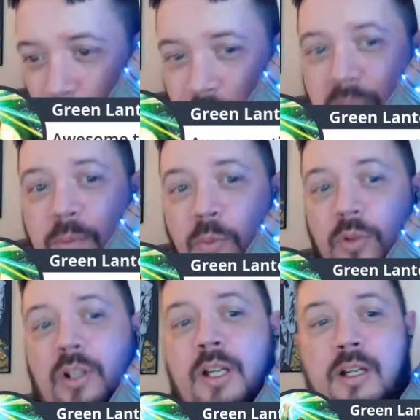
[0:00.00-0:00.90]
Maybe
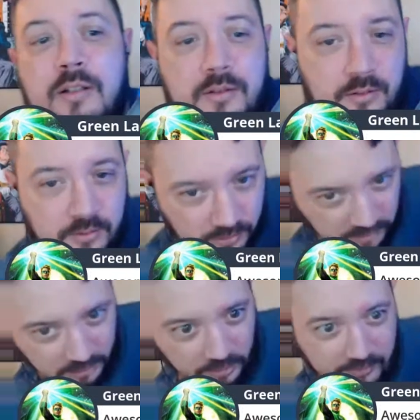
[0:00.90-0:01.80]
we'll,
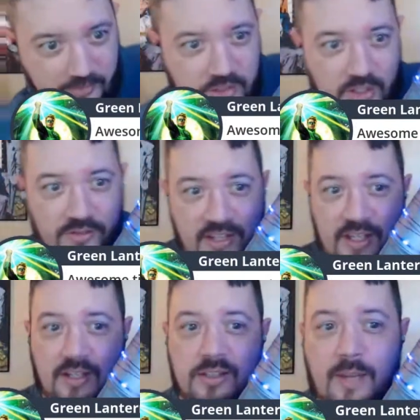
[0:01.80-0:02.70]
if Jarrod thinks
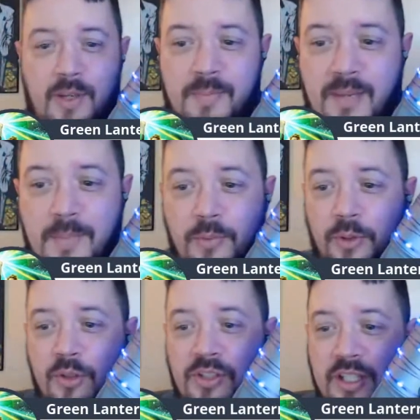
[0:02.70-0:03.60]
he can stomach me, maybe we'll
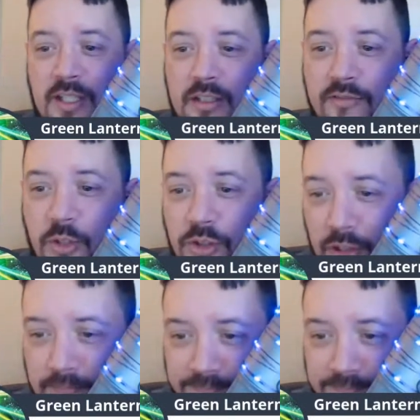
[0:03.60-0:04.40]
do this again in the future.